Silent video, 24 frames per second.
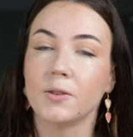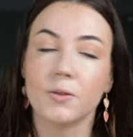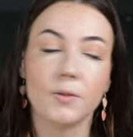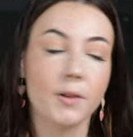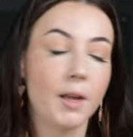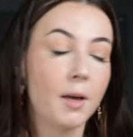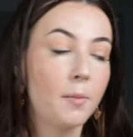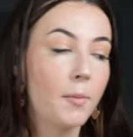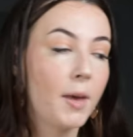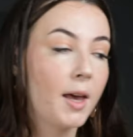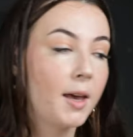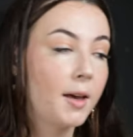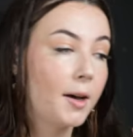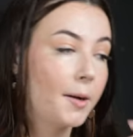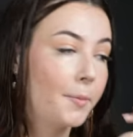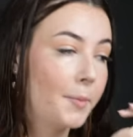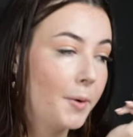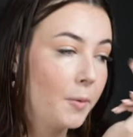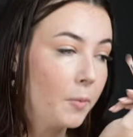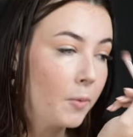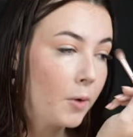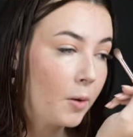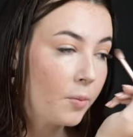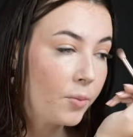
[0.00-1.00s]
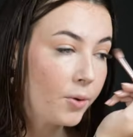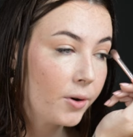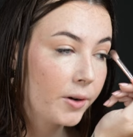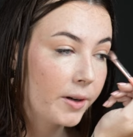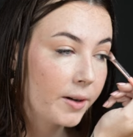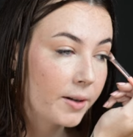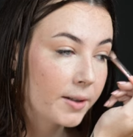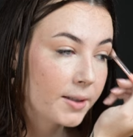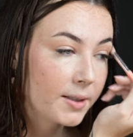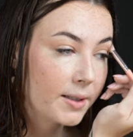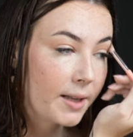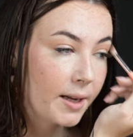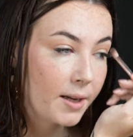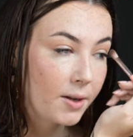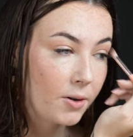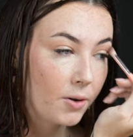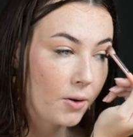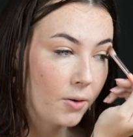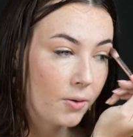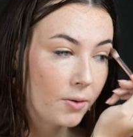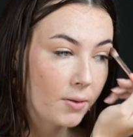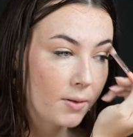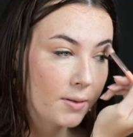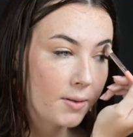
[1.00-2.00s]
do their makeup and what products they
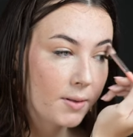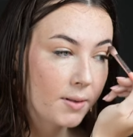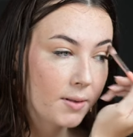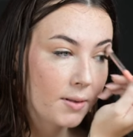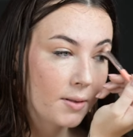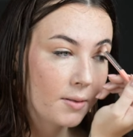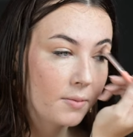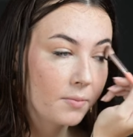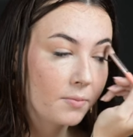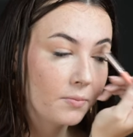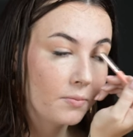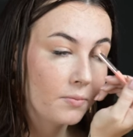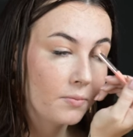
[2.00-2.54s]
use.